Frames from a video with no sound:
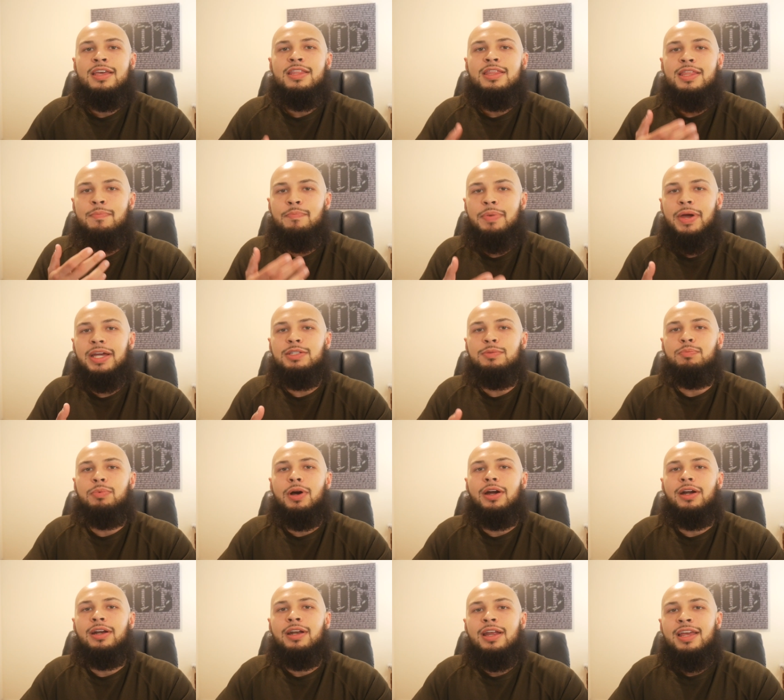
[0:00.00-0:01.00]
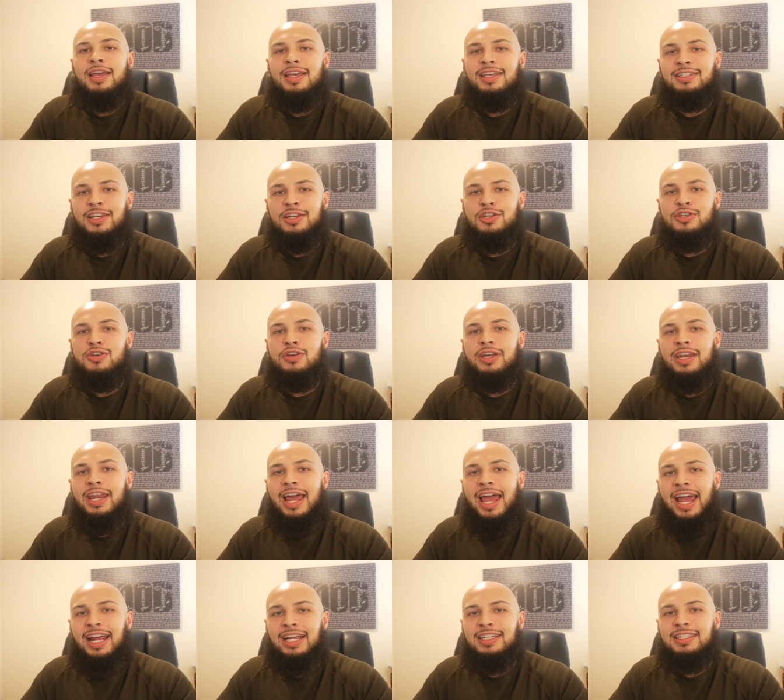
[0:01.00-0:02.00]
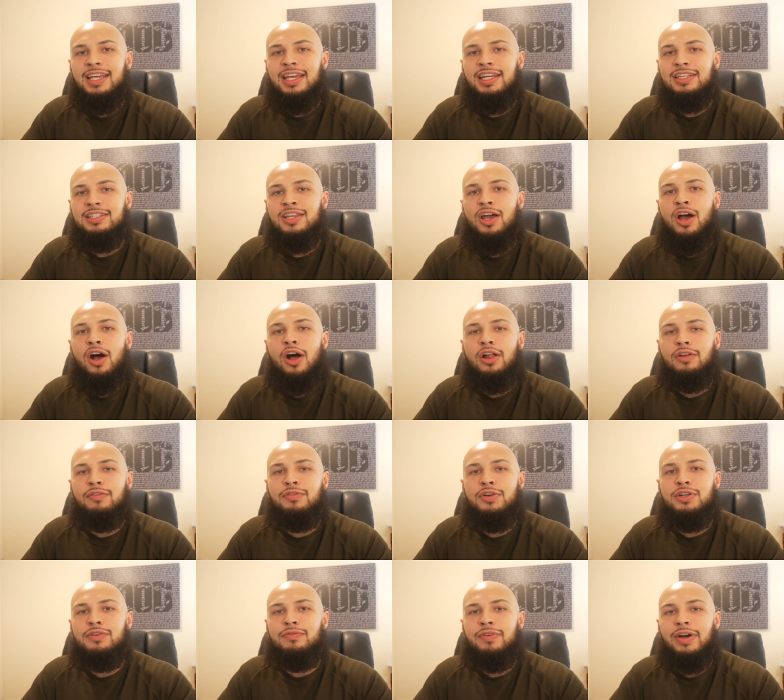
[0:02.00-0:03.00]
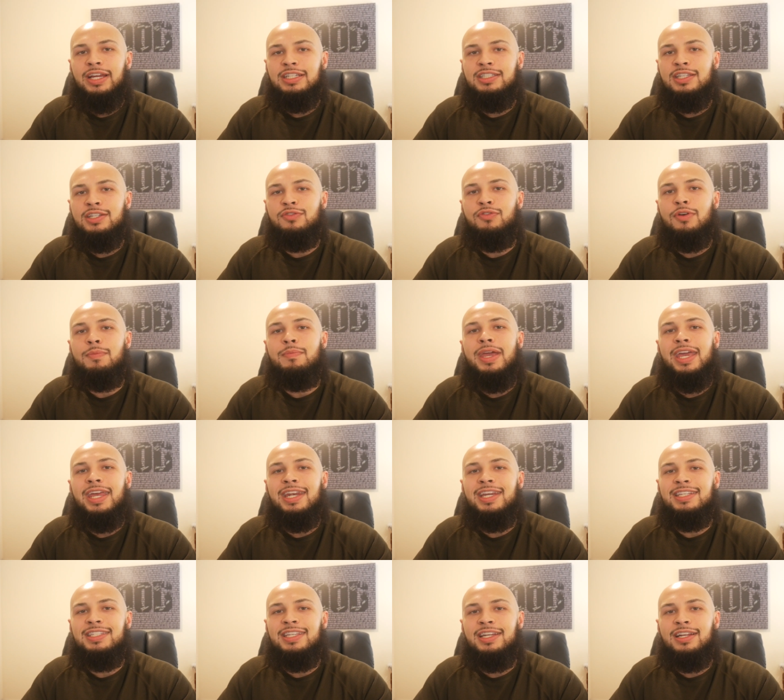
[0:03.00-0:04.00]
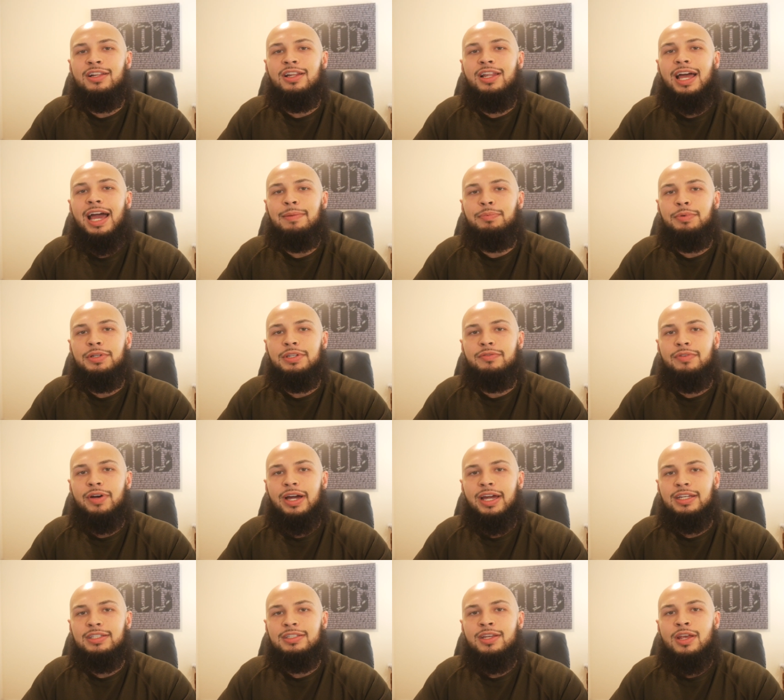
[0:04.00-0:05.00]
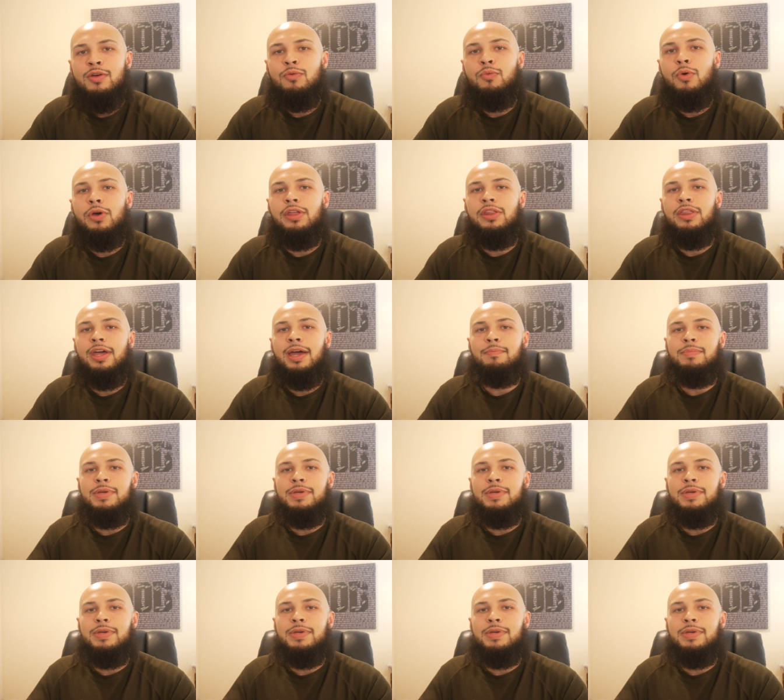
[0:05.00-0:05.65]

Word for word: The best part is that you can access all of your devices from any single Apple device, whether that